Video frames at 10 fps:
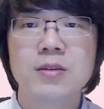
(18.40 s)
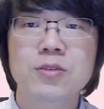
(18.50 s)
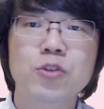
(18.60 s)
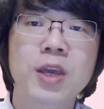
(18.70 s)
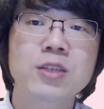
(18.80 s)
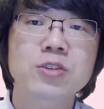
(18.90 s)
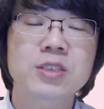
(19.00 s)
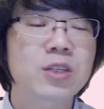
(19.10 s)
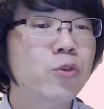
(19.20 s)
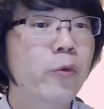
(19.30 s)
You can
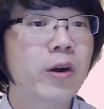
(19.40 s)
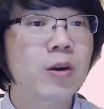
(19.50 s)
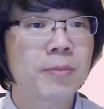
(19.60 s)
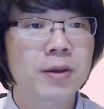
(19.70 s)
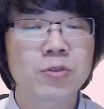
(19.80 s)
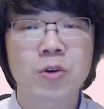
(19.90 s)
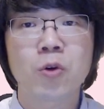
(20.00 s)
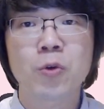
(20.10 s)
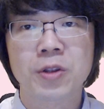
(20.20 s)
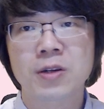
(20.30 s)
just ignore about the
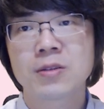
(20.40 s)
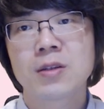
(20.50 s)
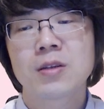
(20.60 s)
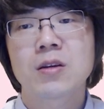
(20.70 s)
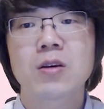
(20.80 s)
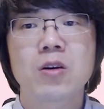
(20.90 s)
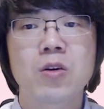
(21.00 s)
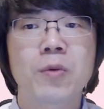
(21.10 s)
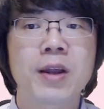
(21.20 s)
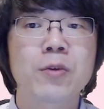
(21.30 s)
order.
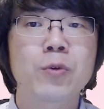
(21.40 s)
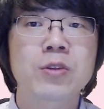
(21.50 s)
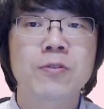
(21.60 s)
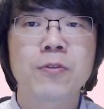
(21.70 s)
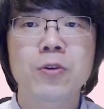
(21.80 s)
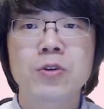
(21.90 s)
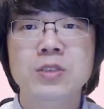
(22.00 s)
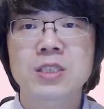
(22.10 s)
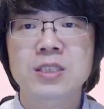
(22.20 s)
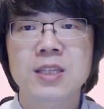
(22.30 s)
What I want to
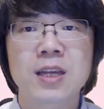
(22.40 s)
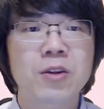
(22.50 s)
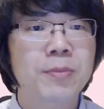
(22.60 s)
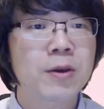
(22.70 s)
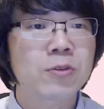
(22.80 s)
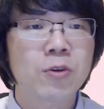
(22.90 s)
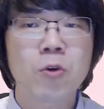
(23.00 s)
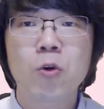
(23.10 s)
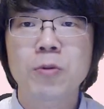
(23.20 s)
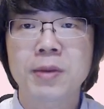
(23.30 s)
focus is not about the
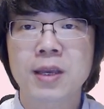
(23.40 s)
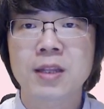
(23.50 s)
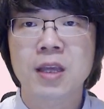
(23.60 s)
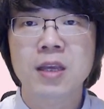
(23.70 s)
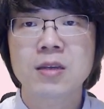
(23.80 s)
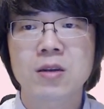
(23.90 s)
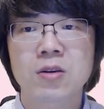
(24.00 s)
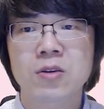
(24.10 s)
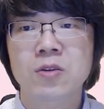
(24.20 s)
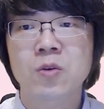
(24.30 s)
whole beginning.
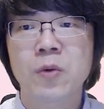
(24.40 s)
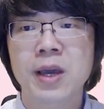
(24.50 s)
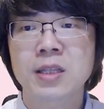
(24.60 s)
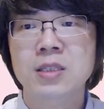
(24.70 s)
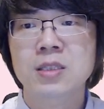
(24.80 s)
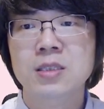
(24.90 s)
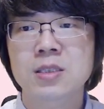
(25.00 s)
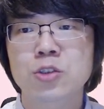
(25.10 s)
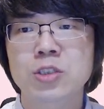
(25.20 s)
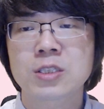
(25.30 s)
White
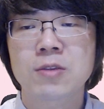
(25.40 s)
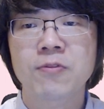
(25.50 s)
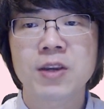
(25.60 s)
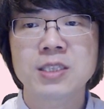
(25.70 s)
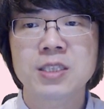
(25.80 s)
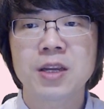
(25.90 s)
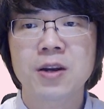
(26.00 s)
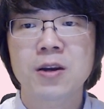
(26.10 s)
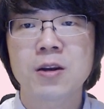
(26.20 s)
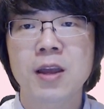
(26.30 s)
just defends
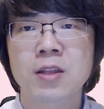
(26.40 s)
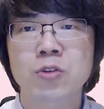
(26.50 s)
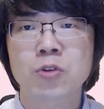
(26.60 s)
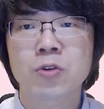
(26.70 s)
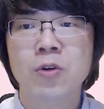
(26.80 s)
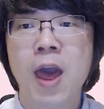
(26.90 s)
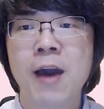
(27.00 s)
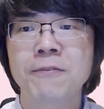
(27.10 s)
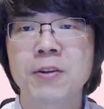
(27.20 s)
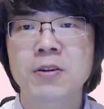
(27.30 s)
here, and
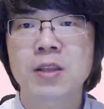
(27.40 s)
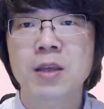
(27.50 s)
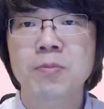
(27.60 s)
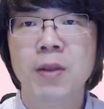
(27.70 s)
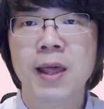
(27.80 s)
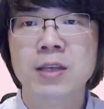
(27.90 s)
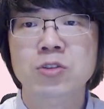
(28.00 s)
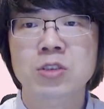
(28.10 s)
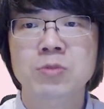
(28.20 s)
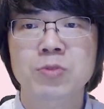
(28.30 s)
after that black
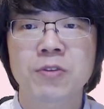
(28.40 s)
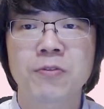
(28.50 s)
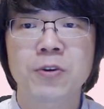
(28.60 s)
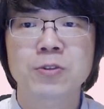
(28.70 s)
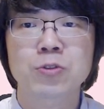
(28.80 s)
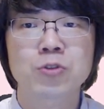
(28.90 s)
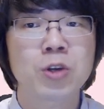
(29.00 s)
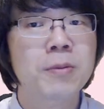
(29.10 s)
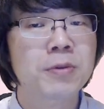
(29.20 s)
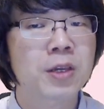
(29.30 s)
just prefer to
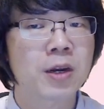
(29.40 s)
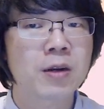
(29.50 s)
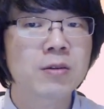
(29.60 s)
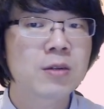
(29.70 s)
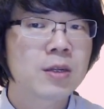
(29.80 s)
jump here.